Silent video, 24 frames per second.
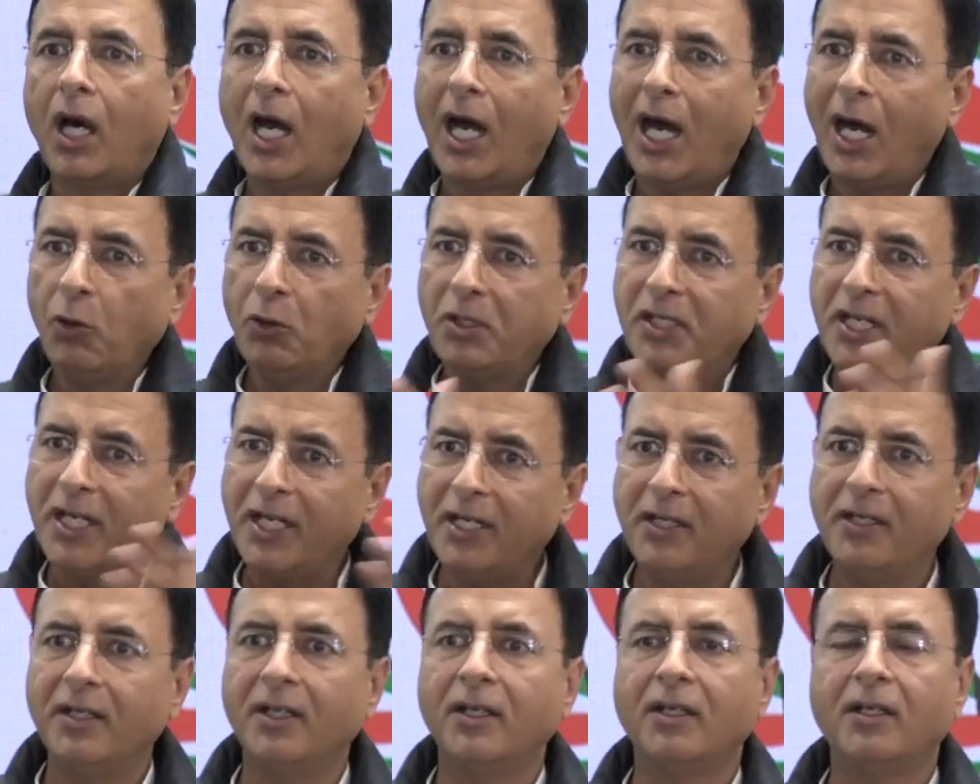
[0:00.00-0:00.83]
How
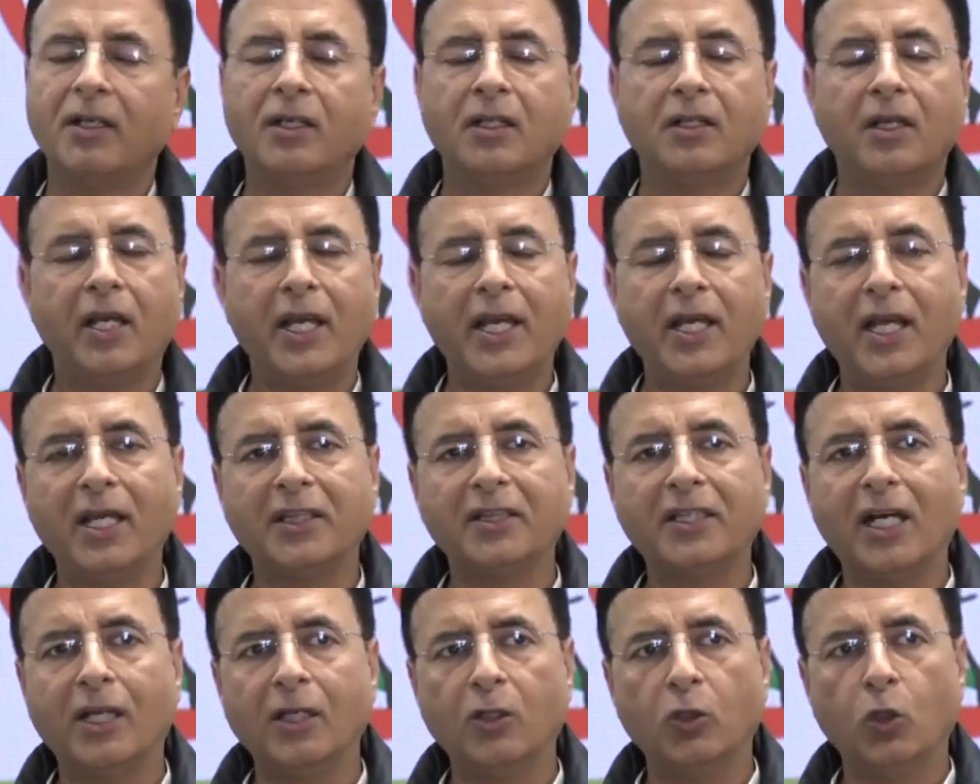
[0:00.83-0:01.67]
did uh,
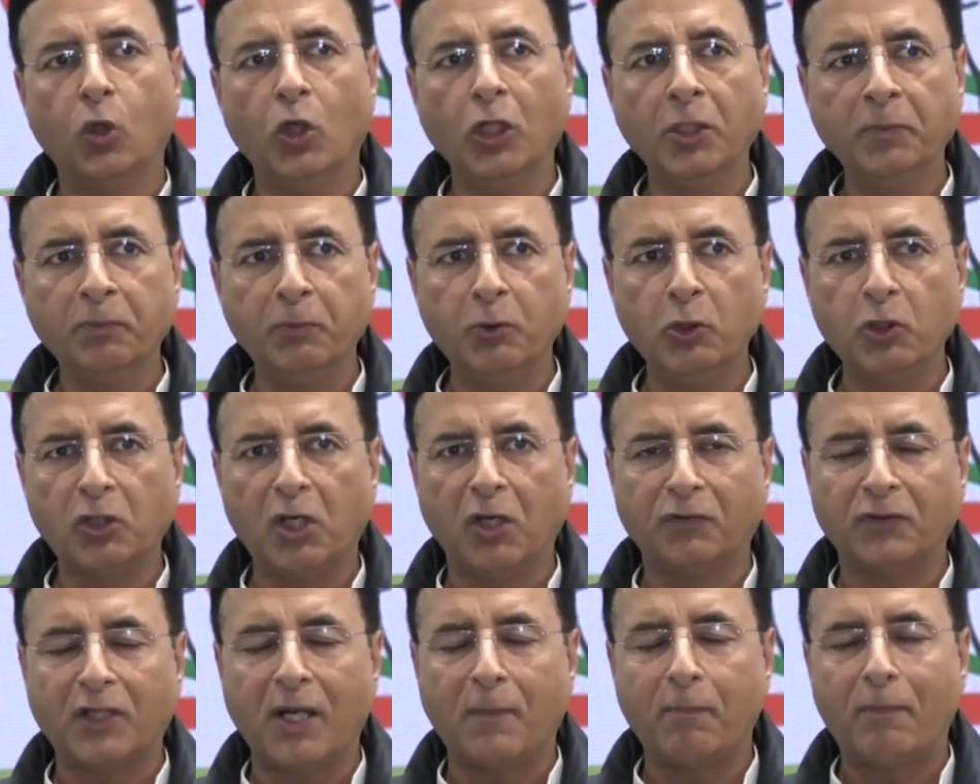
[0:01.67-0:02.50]
the loan book
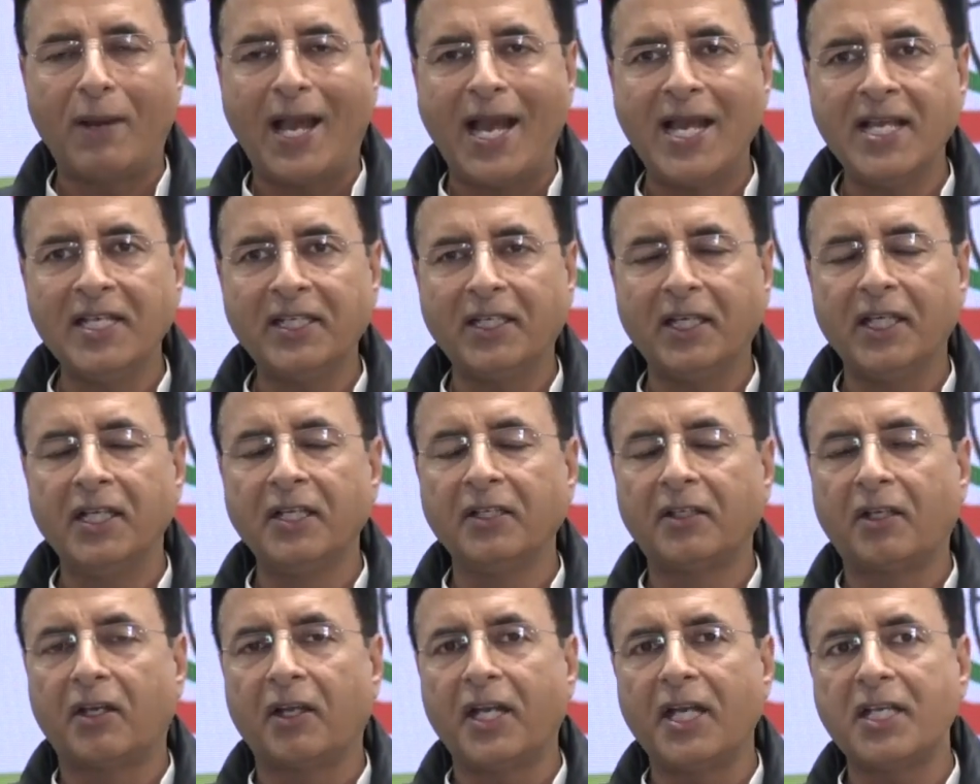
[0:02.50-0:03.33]
of the bank
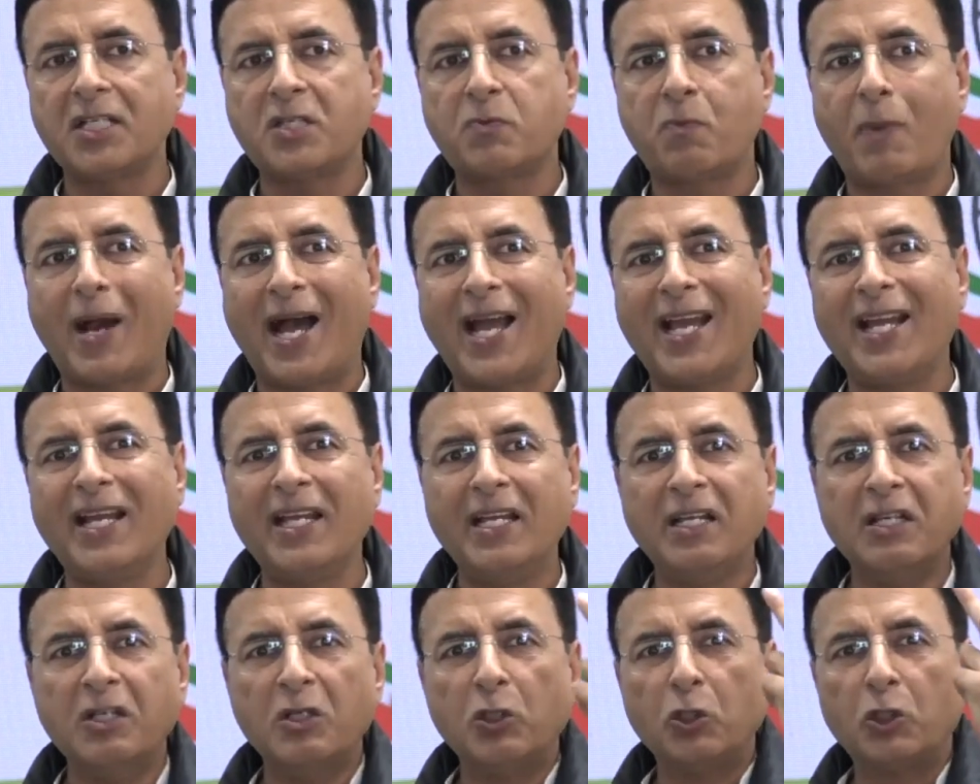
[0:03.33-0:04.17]
increase by
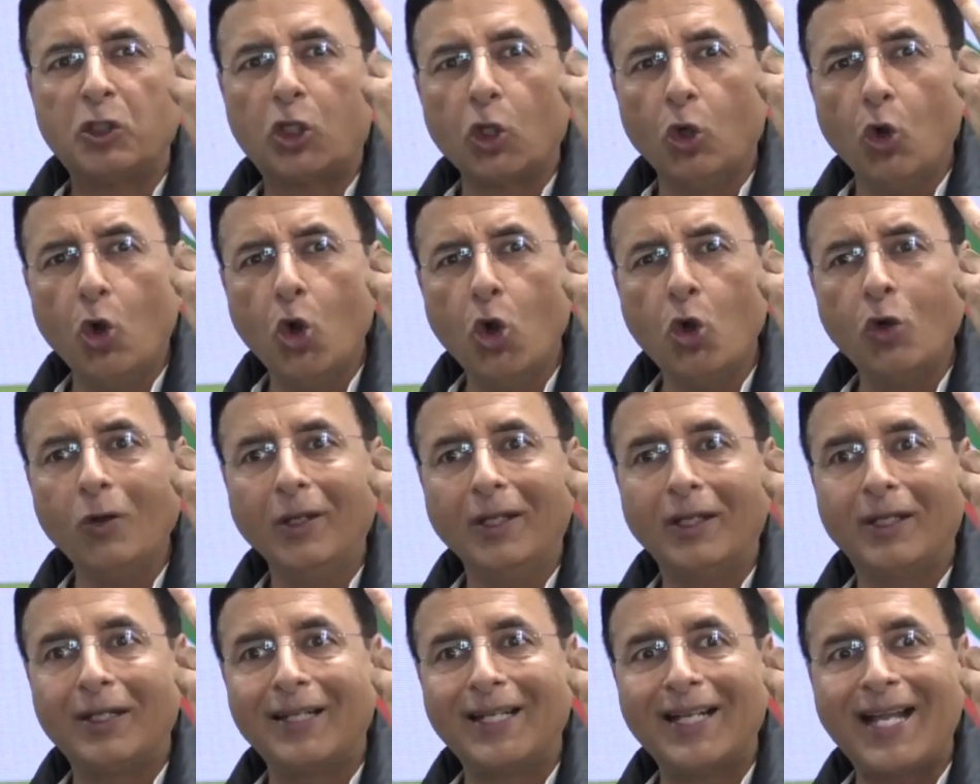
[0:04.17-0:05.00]
two
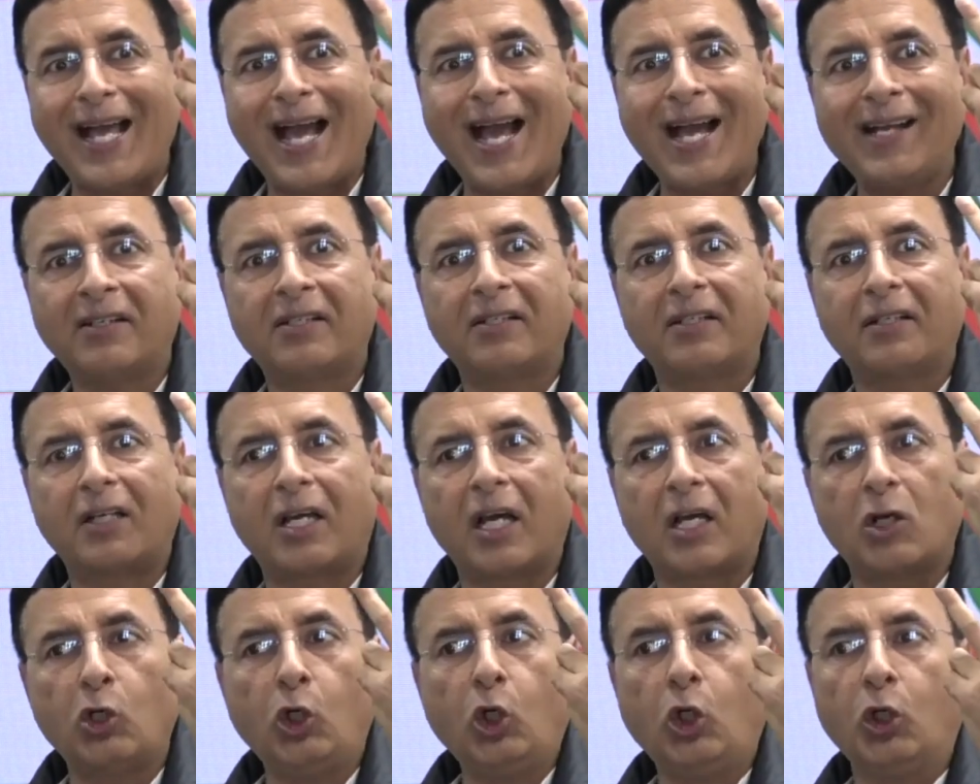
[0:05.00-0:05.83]
lakh
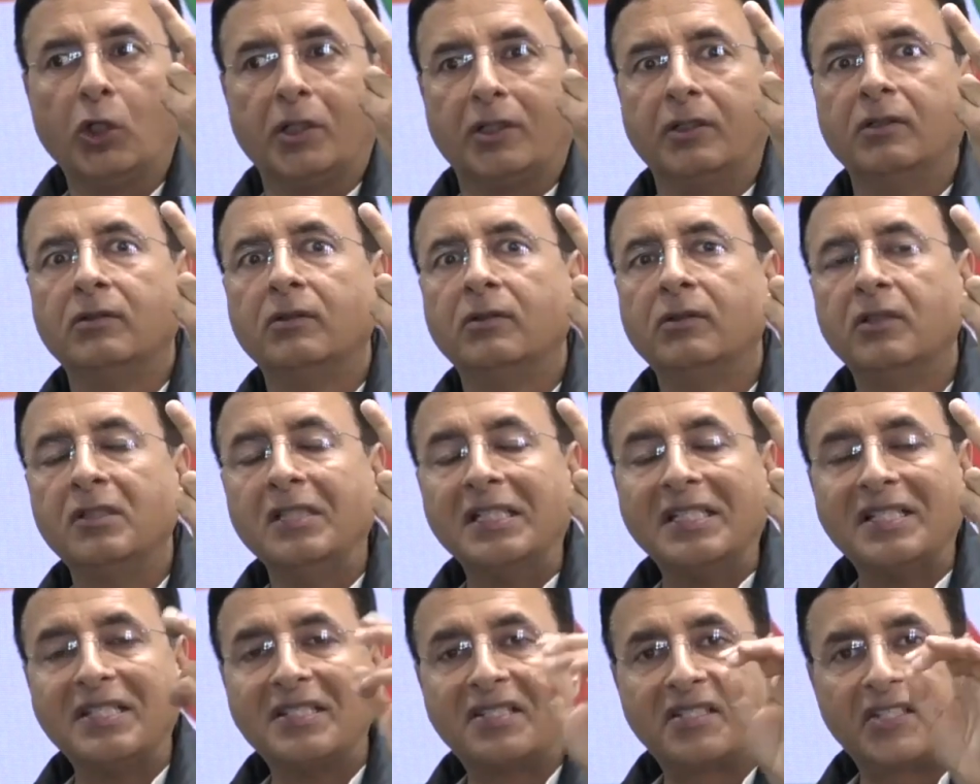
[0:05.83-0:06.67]
crore,
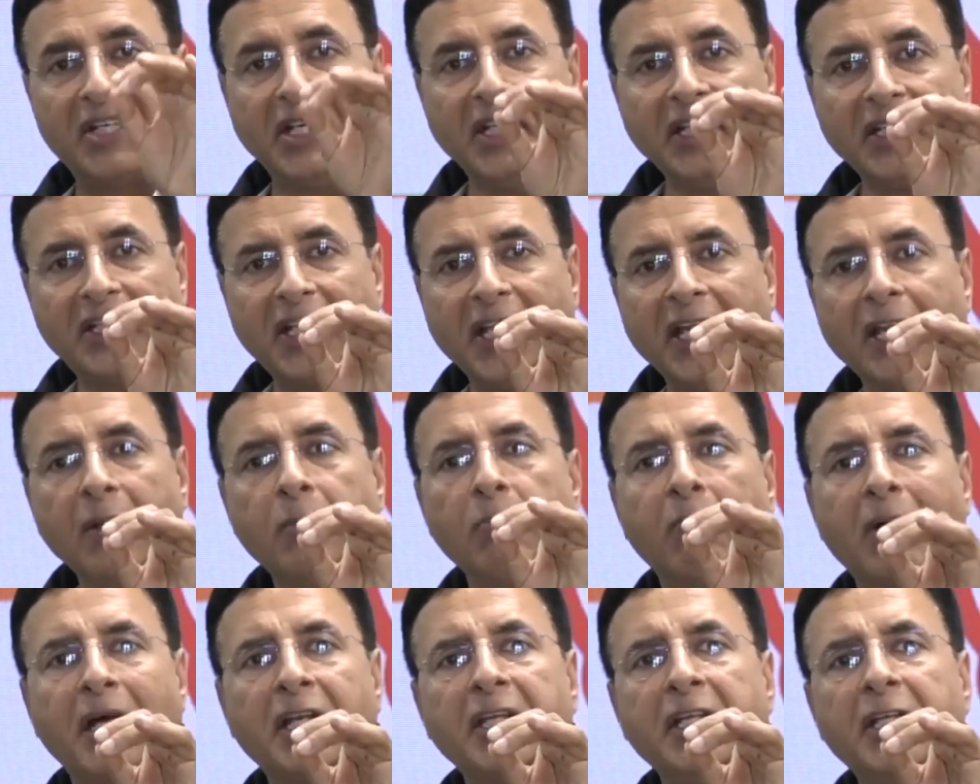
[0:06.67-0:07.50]
sinking
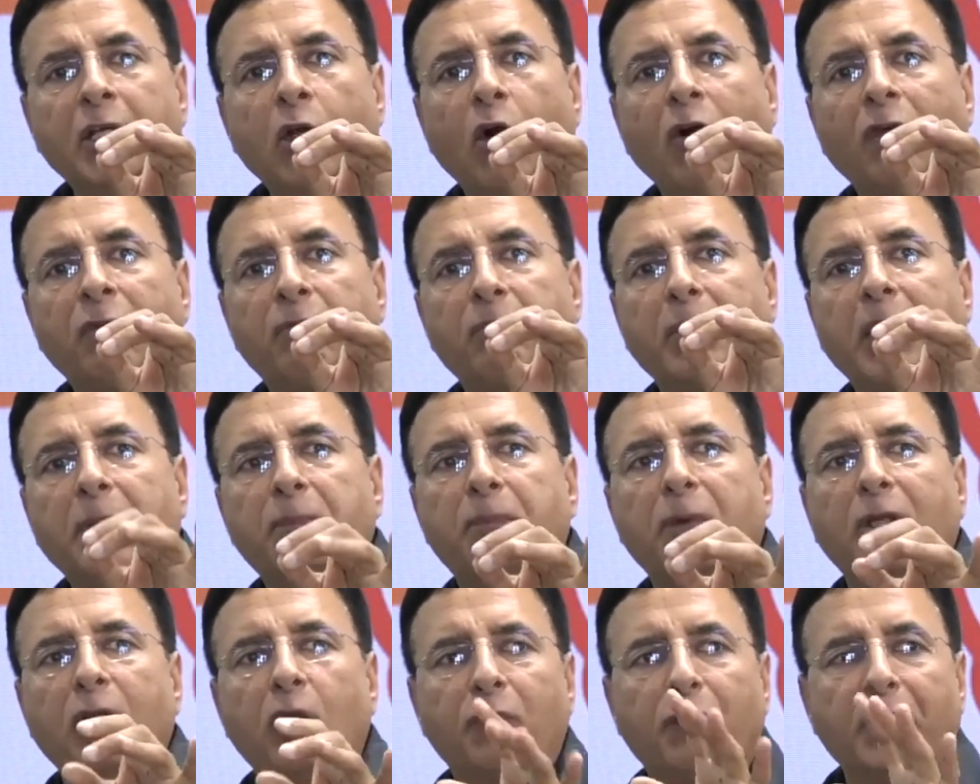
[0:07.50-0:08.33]
money of
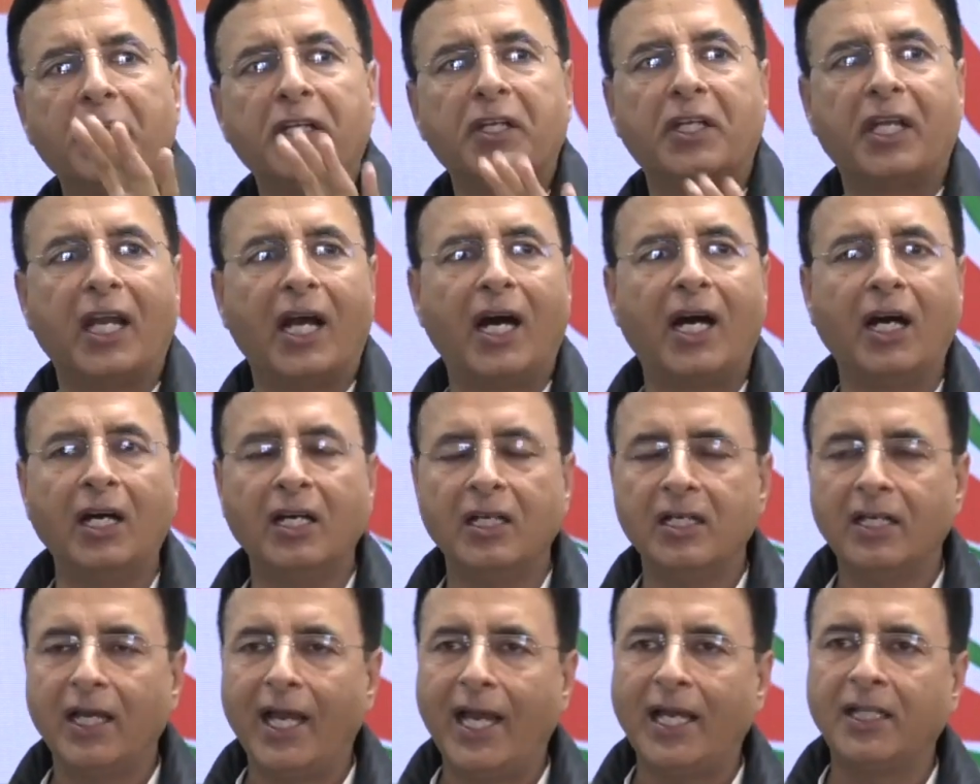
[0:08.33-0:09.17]
people of India
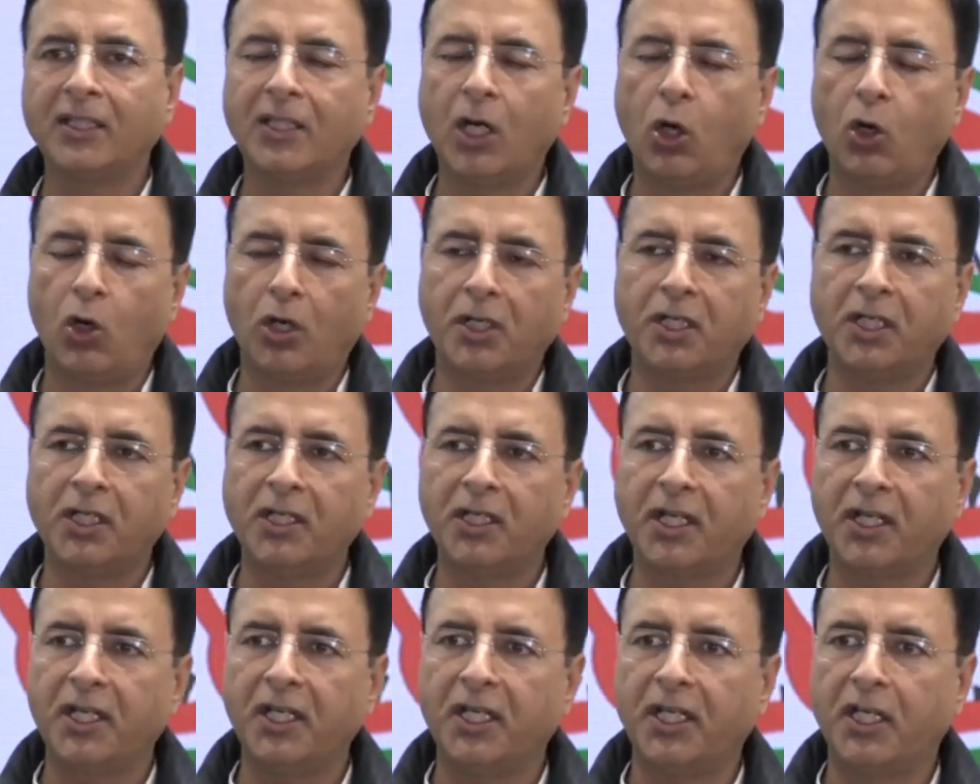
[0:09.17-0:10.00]
and the
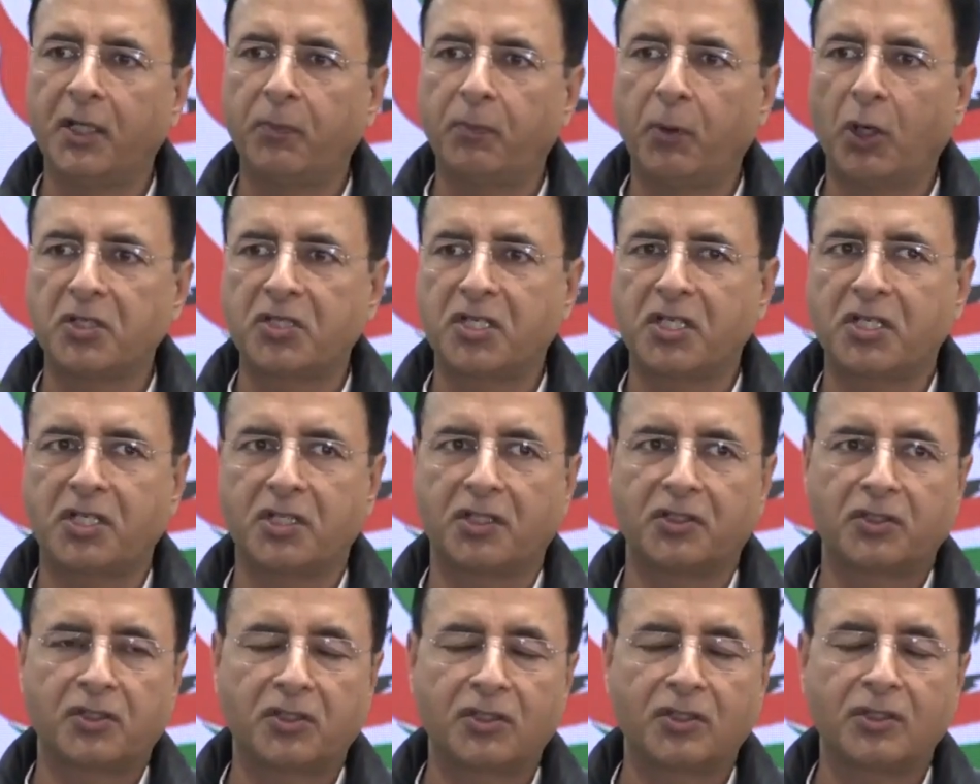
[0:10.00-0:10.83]
ordinary
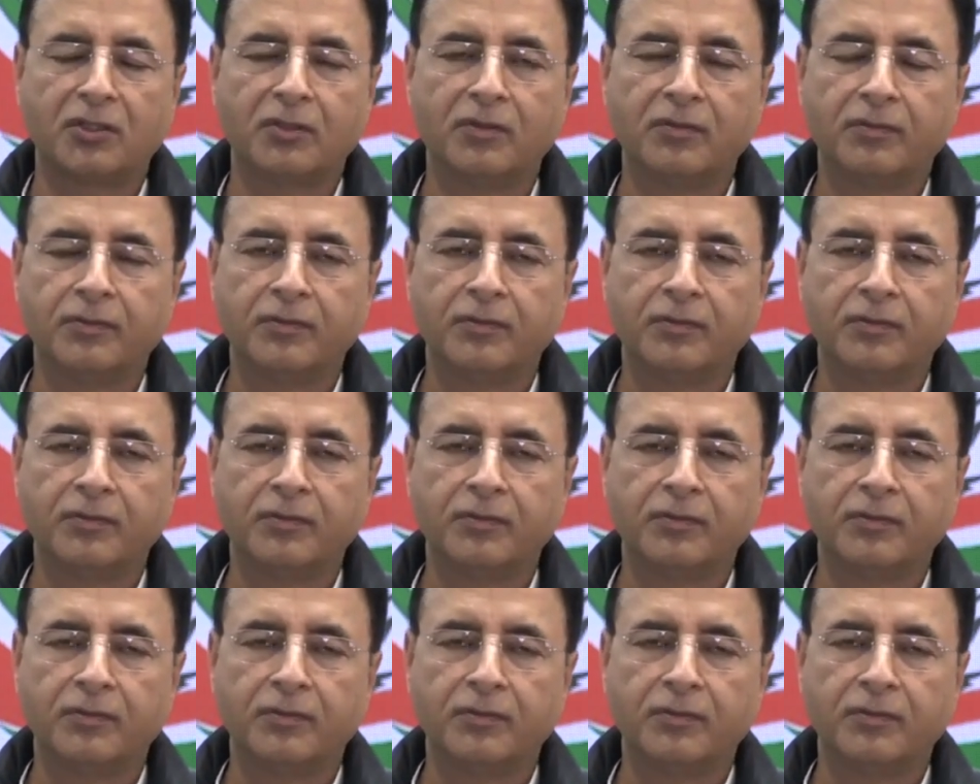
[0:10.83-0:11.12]
depositors?